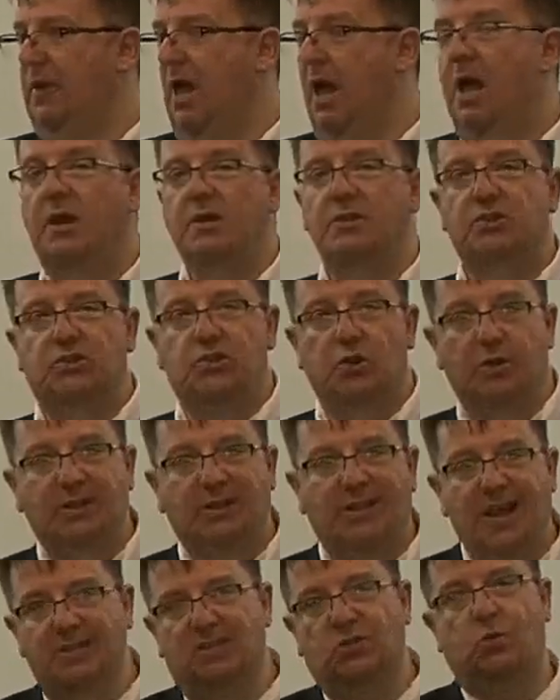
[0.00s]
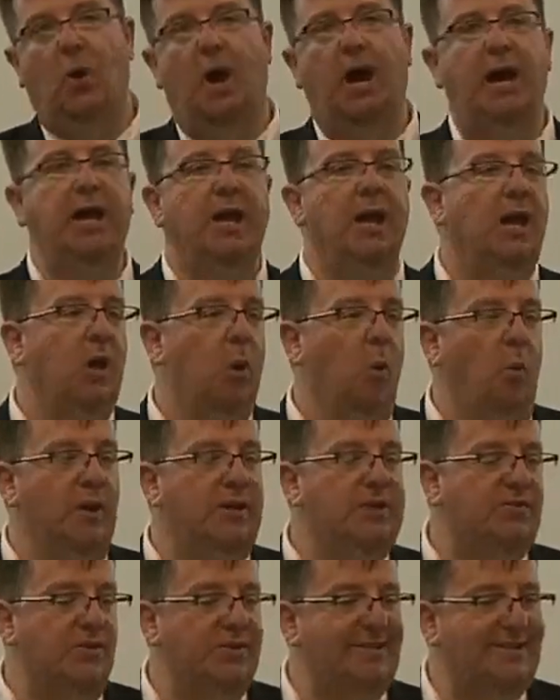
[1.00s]
So that's why we
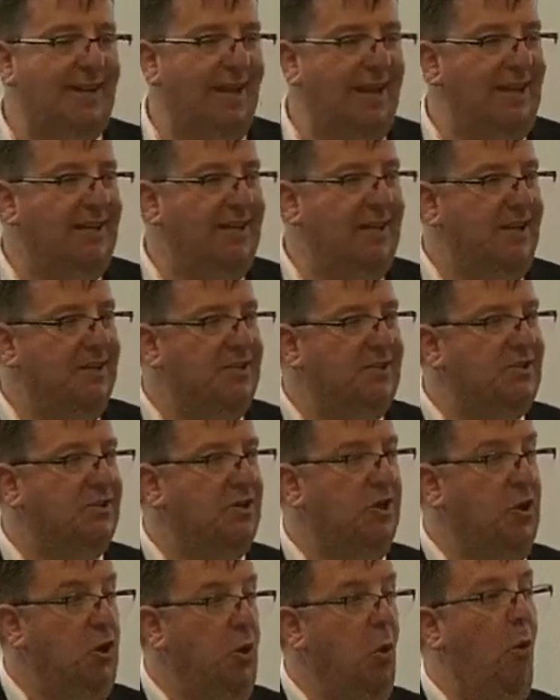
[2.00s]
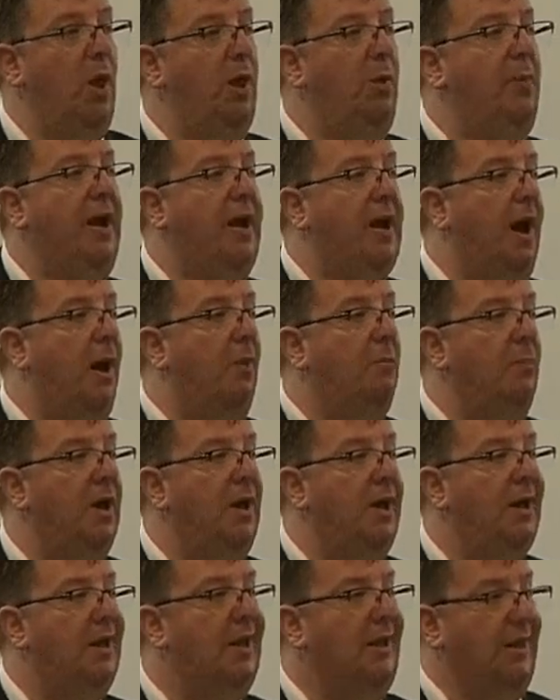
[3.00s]
translate this, you will become
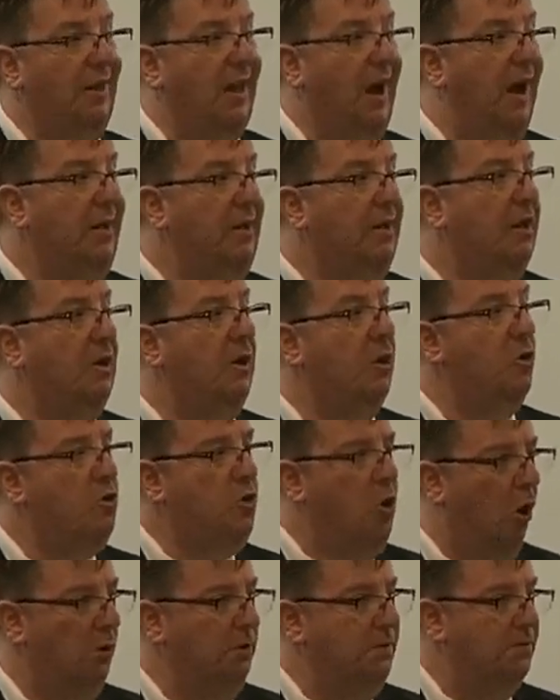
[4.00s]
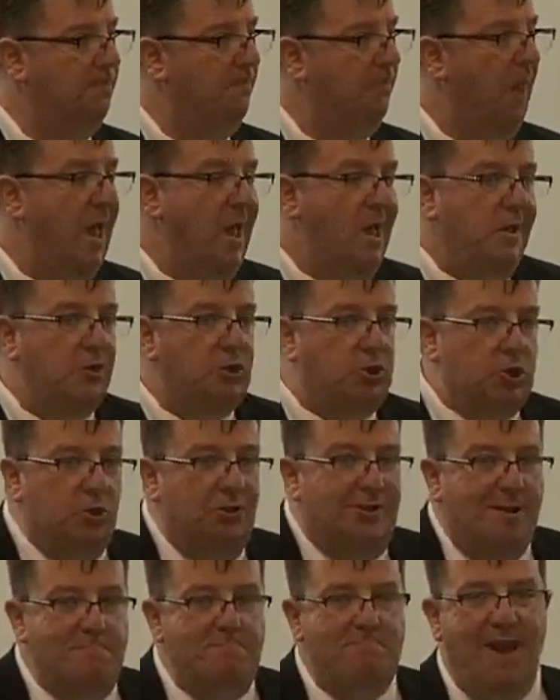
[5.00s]
like God. So the
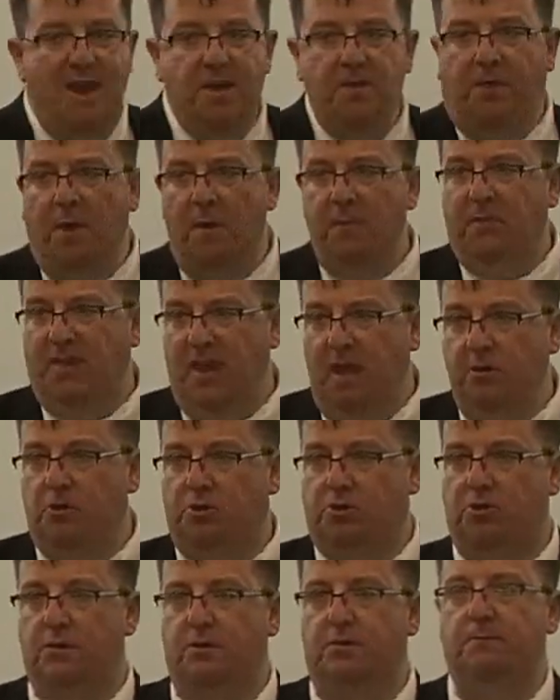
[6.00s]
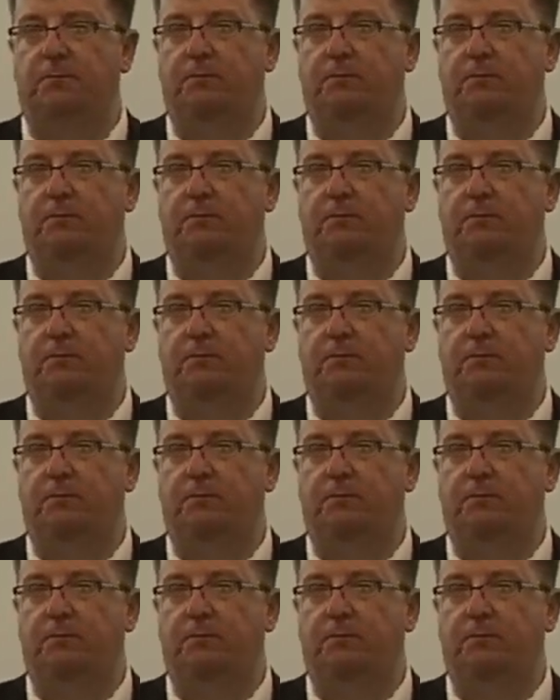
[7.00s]
main temptation